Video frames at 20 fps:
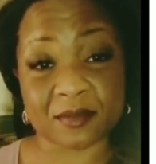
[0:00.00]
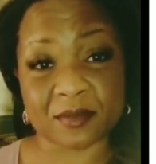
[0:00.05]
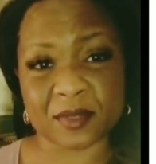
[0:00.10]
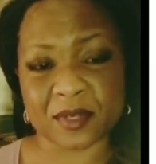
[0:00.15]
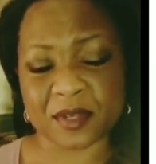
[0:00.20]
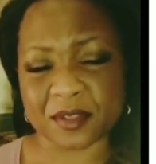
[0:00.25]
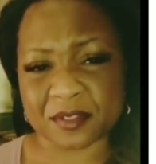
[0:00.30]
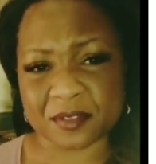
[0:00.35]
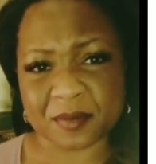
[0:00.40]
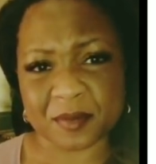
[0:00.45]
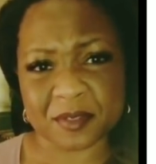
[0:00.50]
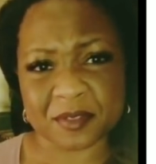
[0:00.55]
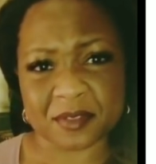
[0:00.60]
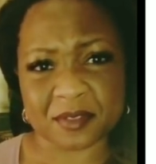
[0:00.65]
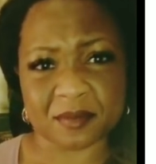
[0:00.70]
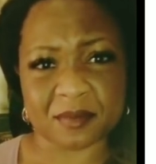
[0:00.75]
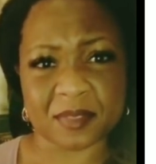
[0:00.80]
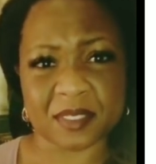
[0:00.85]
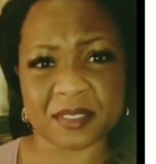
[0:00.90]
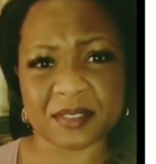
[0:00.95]
We're all supposed
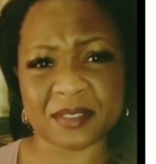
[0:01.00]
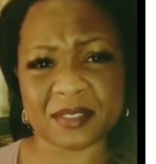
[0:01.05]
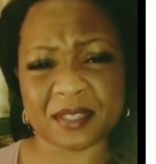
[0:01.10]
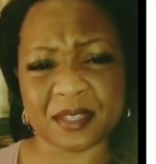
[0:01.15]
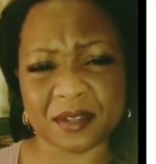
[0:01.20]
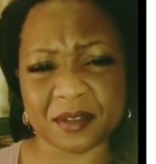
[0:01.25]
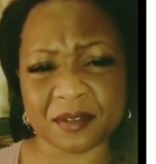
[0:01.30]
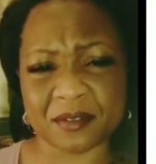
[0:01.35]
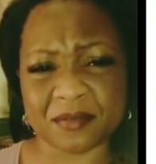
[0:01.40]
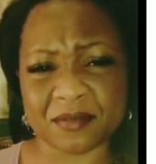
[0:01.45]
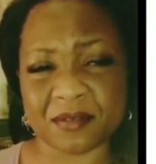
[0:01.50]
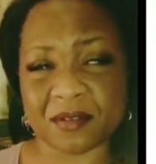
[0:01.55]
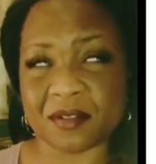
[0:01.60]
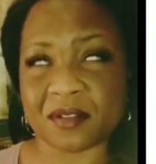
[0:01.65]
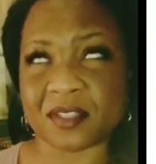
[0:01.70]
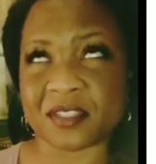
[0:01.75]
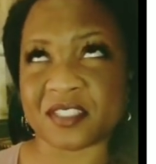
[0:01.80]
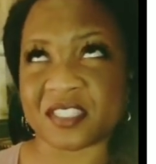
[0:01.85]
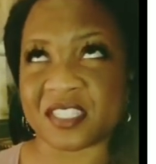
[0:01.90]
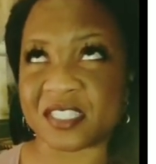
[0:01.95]
to be
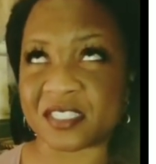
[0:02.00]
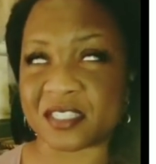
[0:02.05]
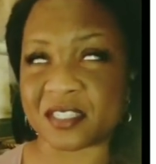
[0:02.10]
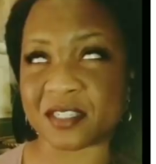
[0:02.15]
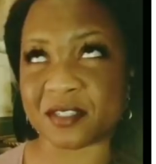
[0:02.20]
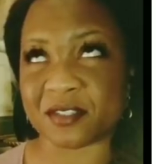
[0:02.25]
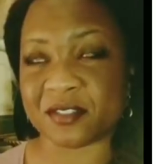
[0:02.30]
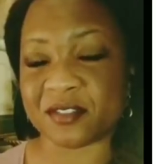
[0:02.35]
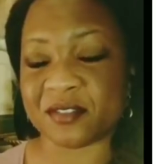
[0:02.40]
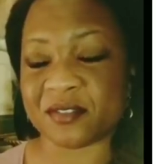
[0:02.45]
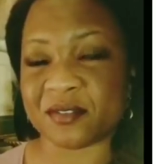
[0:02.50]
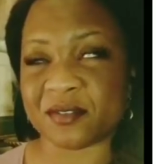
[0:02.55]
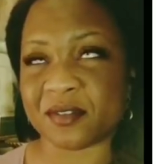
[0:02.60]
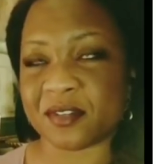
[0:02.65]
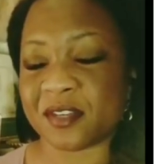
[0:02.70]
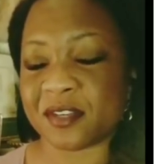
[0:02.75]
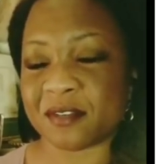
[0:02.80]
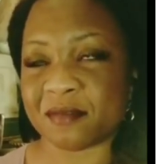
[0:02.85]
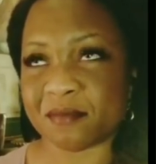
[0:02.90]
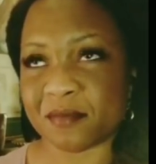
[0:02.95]
tearful. This is a
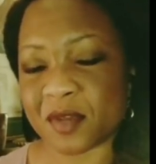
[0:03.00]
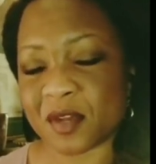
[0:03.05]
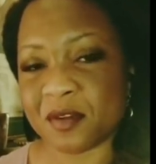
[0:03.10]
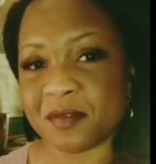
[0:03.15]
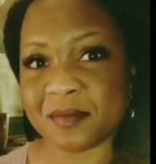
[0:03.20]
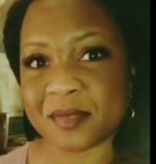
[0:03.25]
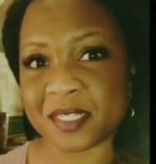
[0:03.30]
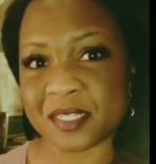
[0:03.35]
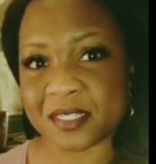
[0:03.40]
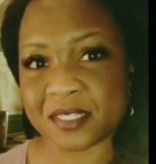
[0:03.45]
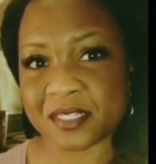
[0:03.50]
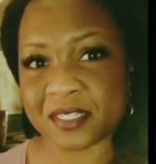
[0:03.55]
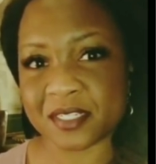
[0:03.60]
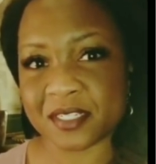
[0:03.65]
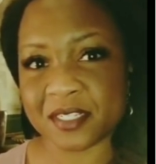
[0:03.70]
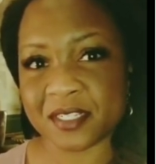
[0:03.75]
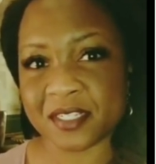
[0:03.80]
historic moment.